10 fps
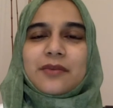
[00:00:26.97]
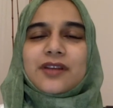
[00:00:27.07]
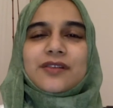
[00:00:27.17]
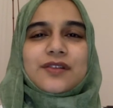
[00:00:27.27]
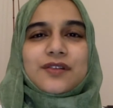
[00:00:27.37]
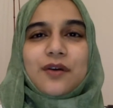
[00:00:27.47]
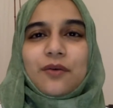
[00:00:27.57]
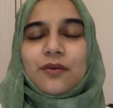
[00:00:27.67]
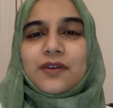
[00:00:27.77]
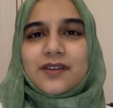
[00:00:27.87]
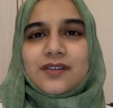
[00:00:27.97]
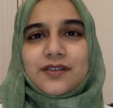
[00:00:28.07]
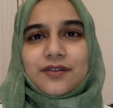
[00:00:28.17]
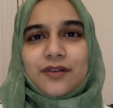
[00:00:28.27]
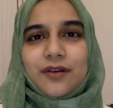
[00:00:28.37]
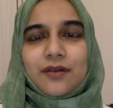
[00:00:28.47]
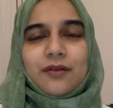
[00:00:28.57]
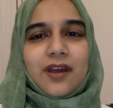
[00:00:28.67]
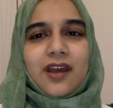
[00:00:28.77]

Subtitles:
It is so easy to grow